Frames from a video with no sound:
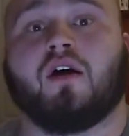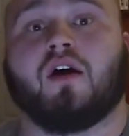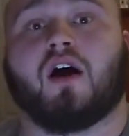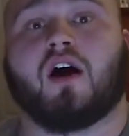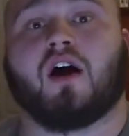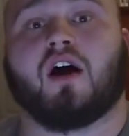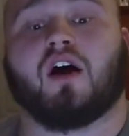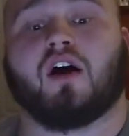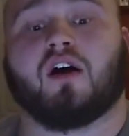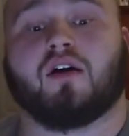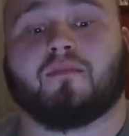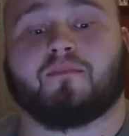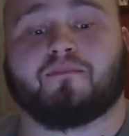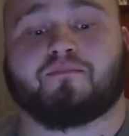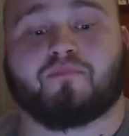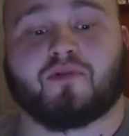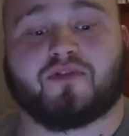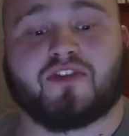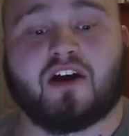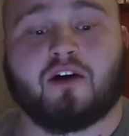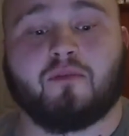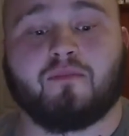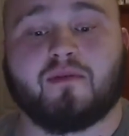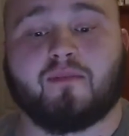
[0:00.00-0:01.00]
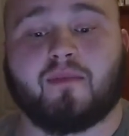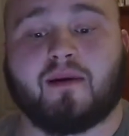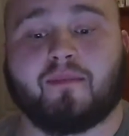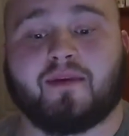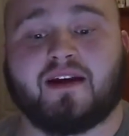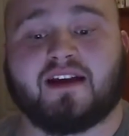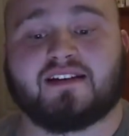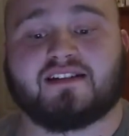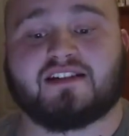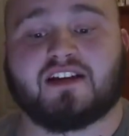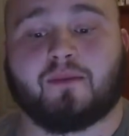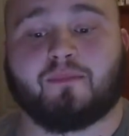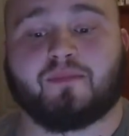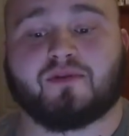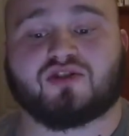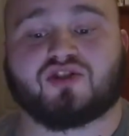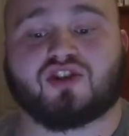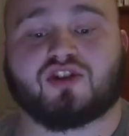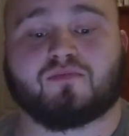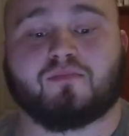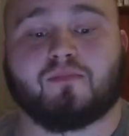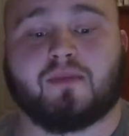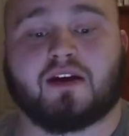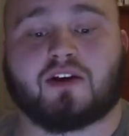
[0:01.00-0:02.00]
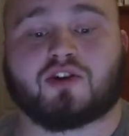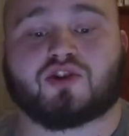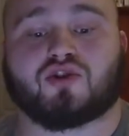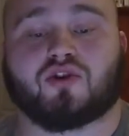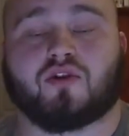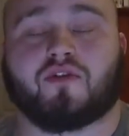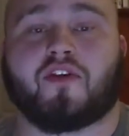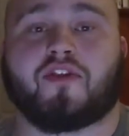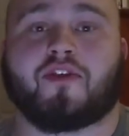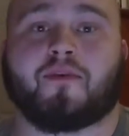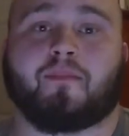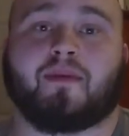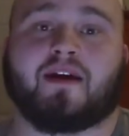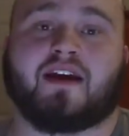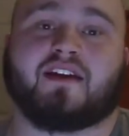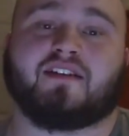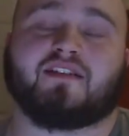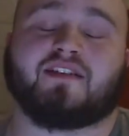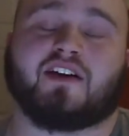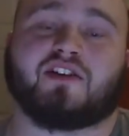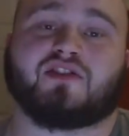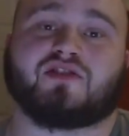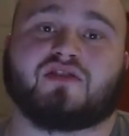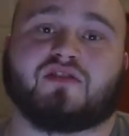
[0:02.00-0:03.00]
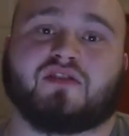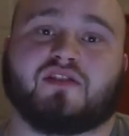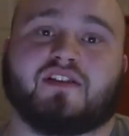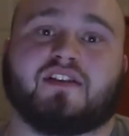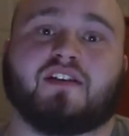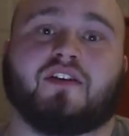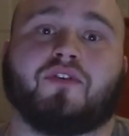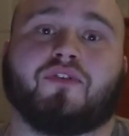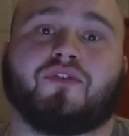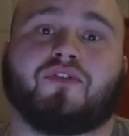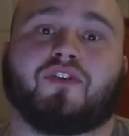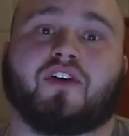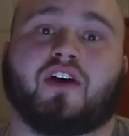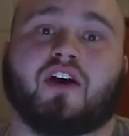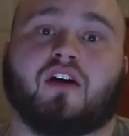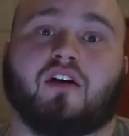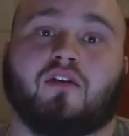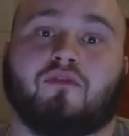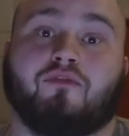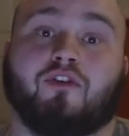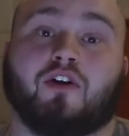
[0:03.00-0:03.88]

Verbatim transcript: Um, but that would be my main tip: is just make sure that the band tension is uh,